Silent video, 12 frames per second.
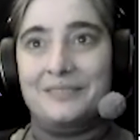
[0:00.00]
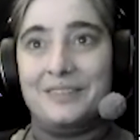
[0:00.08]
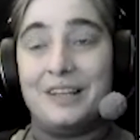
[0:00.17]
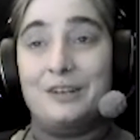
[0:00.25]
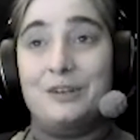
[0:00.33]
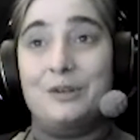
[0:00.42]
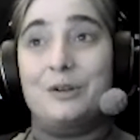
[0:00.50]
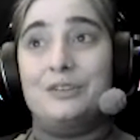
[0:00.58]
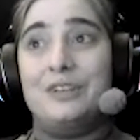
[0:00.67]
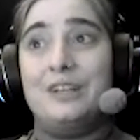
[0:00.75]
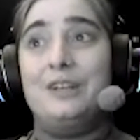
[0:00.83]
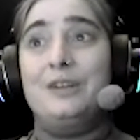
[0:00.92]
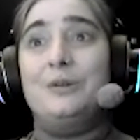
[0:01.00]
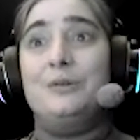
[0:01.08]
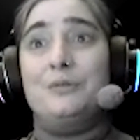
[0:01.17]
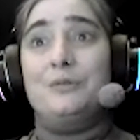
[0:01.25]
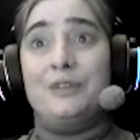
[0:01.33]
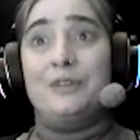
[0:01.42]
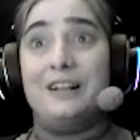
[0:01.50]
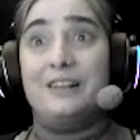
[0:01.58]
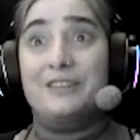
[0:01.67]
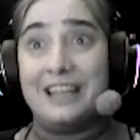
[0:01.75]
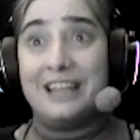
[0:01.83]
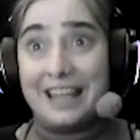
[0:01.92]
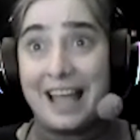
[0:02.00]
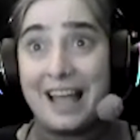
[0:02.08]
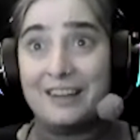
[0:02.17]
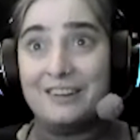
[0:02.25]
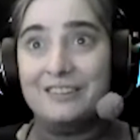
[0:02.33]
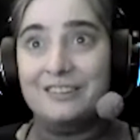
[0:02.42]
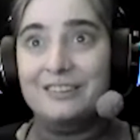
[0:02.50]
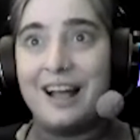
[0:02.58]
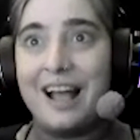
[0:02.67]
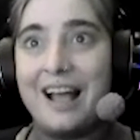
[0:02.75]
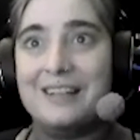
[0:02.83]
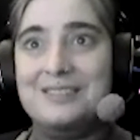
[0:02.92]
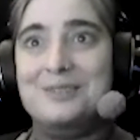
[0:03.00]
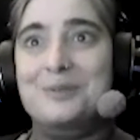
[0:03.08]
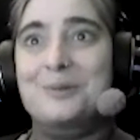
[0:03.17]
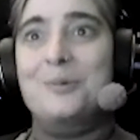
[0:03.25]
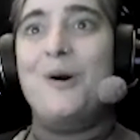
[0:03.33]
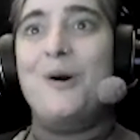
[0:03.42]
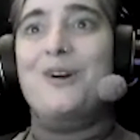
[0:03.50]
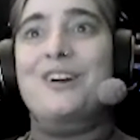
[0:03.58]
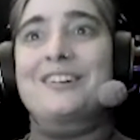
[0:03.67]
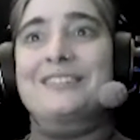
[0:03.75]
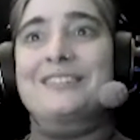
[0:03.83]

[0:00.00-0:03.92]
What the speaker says: Can you continue to feel the diagonal as you walk?